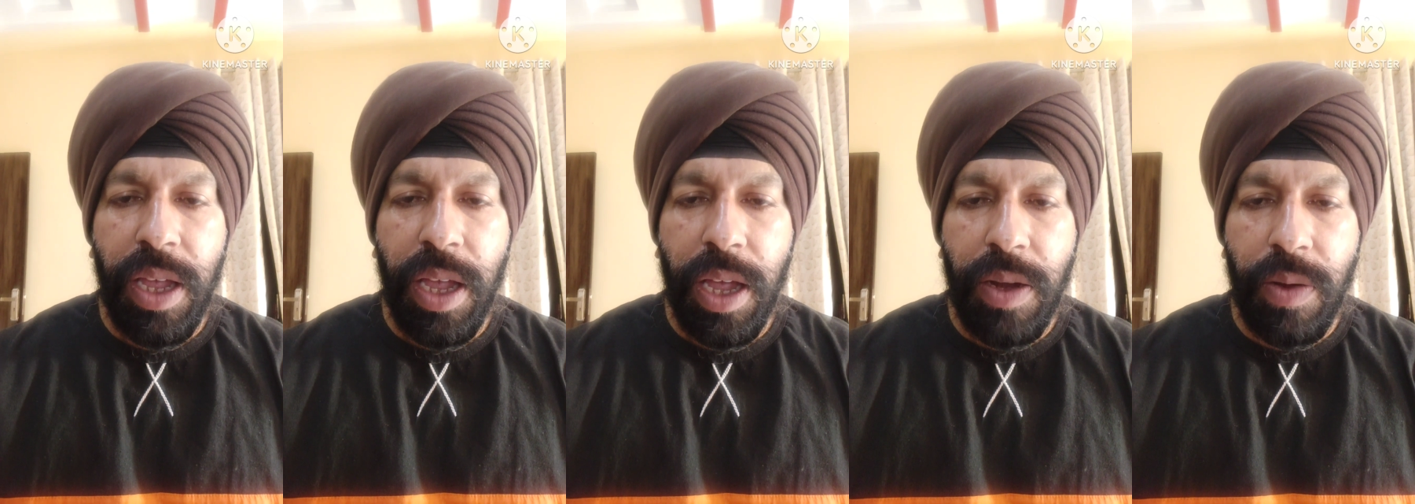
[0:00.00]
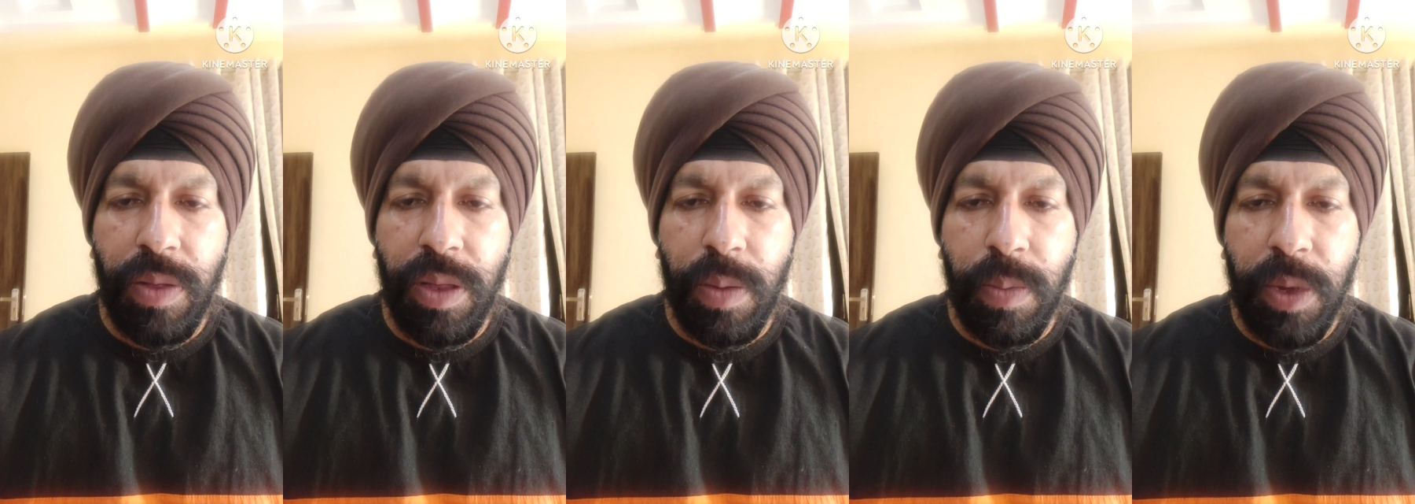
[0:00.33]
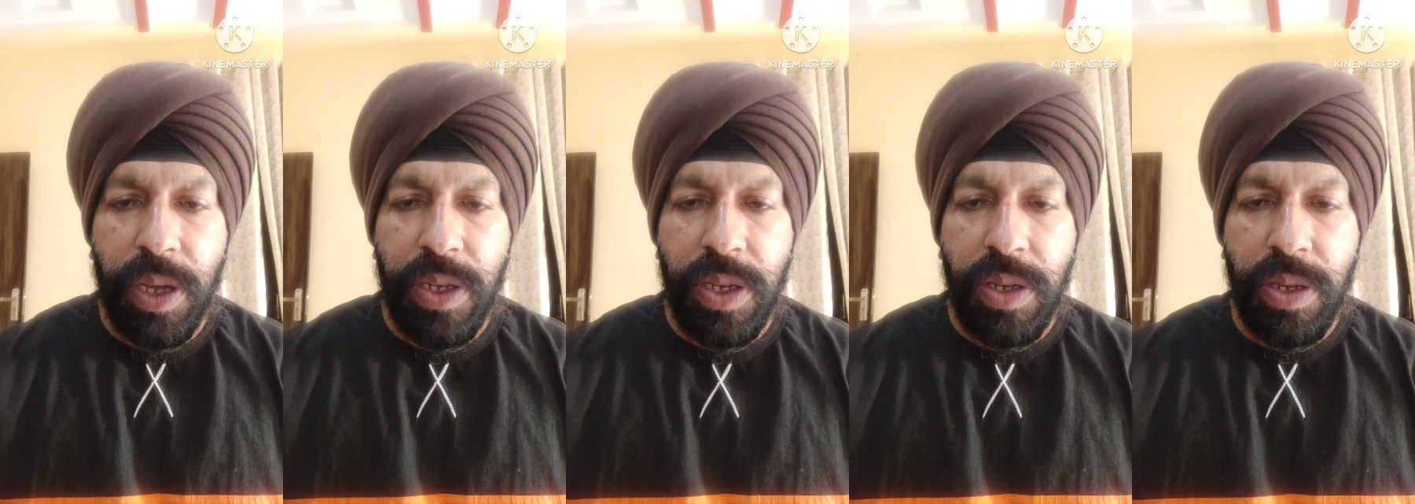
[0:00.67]
and on the
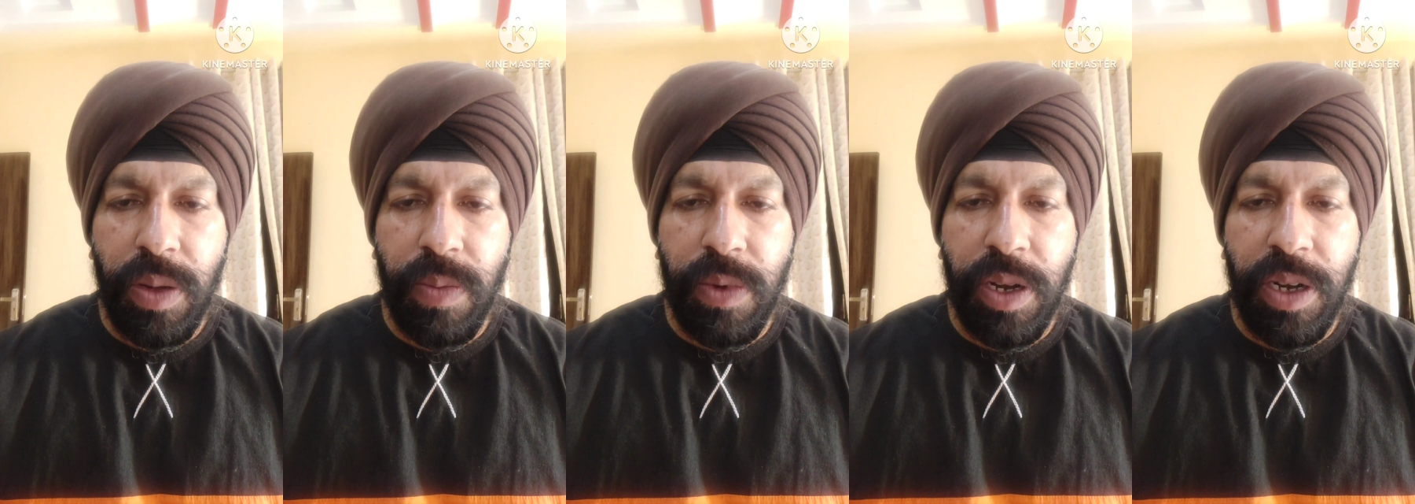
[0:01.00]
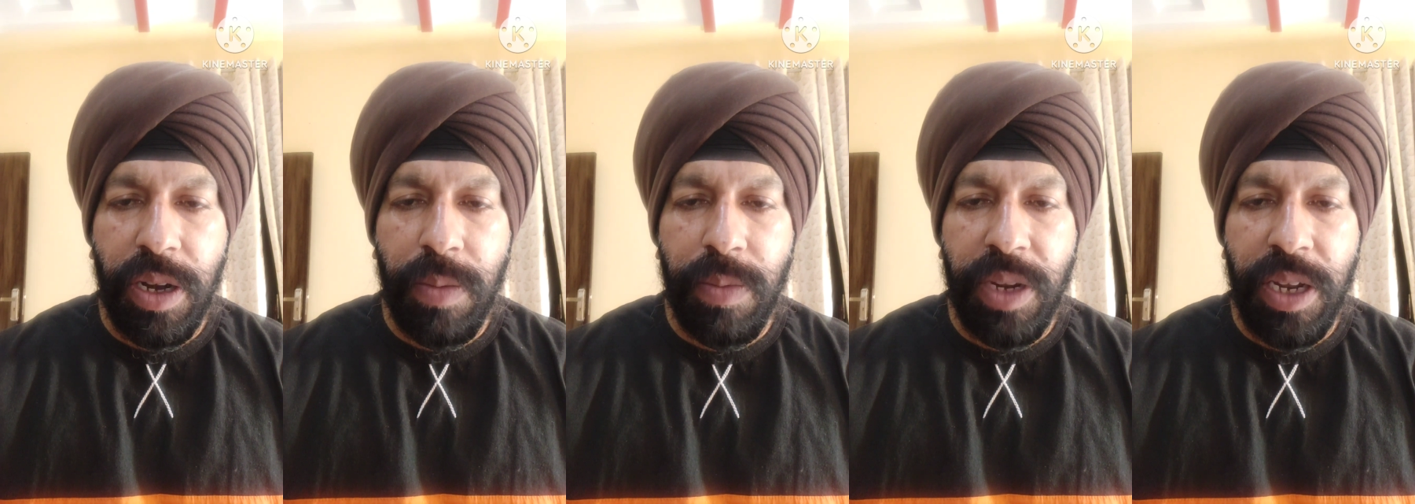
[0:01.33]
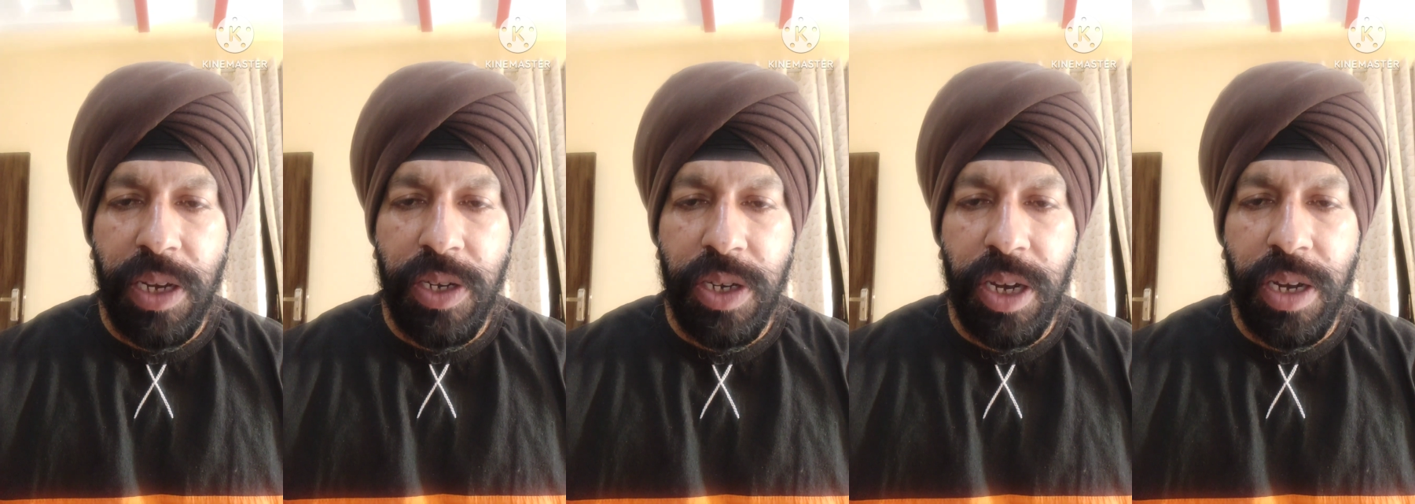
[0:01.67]
basis of
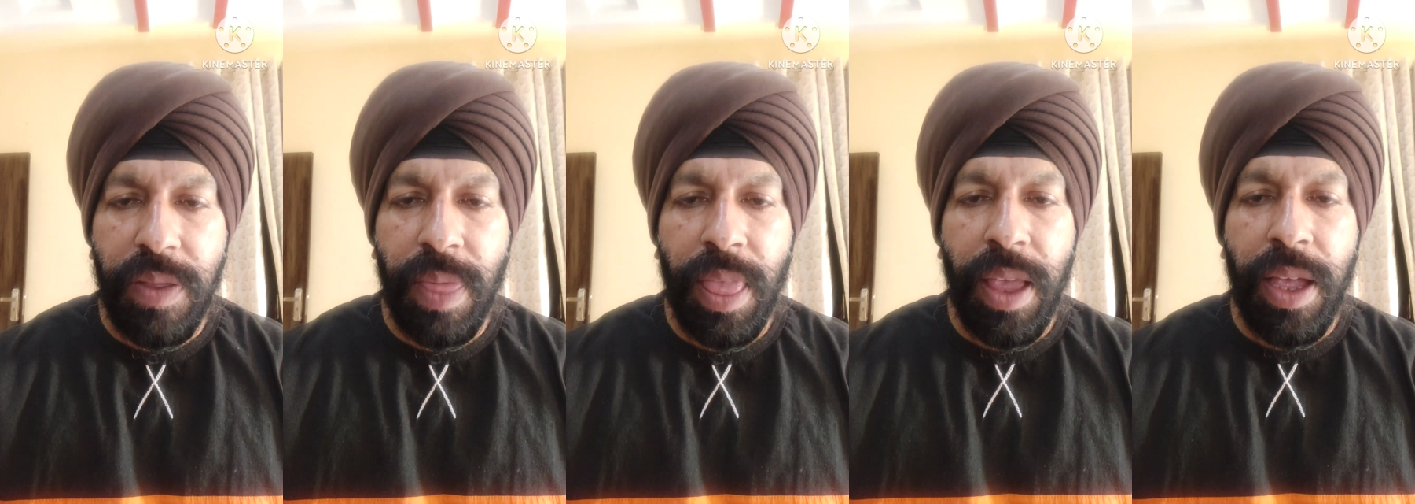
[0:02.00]
determination,